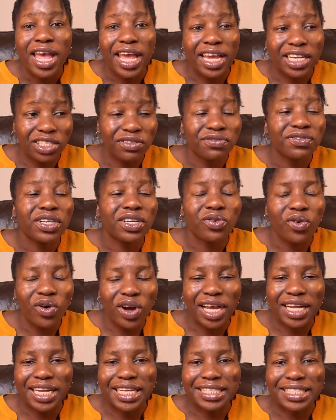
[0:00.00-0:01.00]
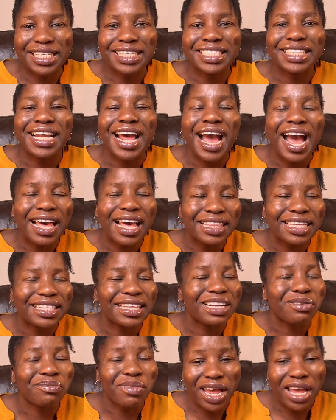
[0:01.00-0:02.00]
a different organization other
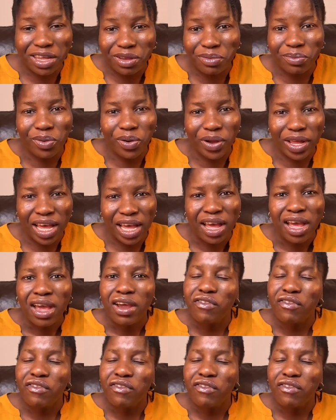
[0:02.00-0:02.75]
than my employer.